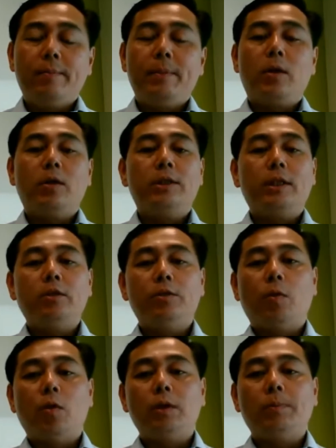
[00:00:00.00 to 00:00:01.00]
Because
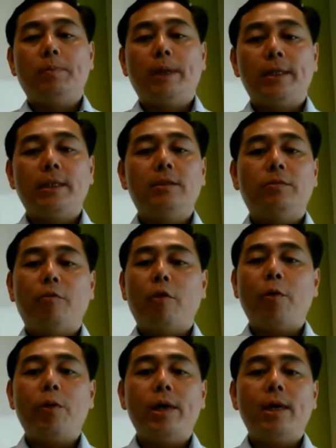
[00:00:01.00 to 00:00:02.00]
Salesforce places
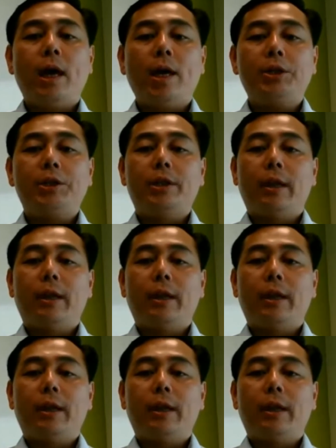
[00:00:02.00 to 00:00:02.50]
very large